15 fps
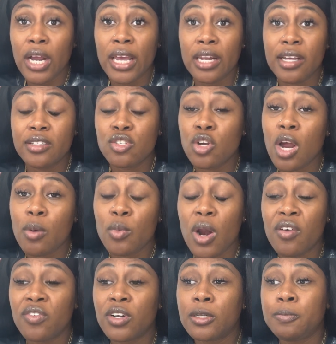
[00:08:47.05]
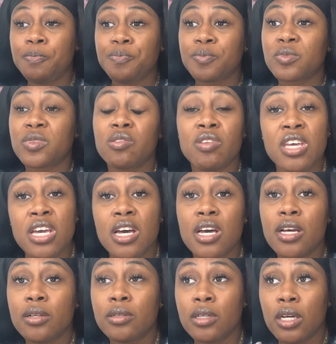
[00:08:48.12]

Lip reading: and Instagram, whatever, Nia,